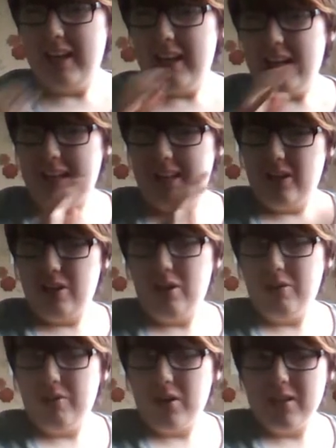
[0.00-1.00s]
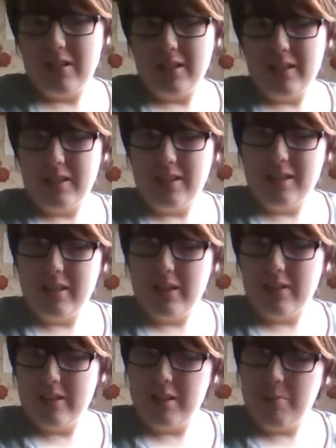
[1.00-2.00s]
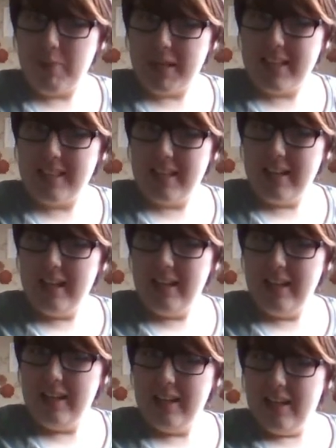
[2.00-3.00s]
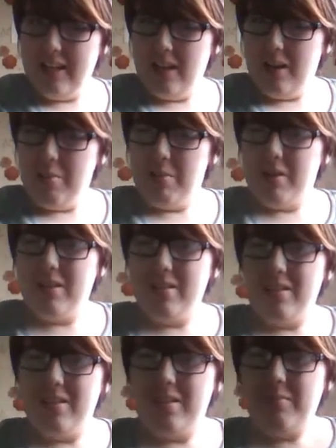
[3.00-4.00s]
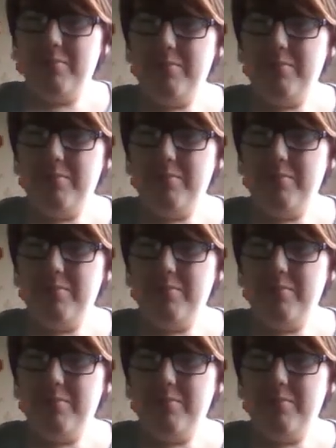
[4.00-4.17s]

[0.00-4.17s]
in the universe that the series is based in, because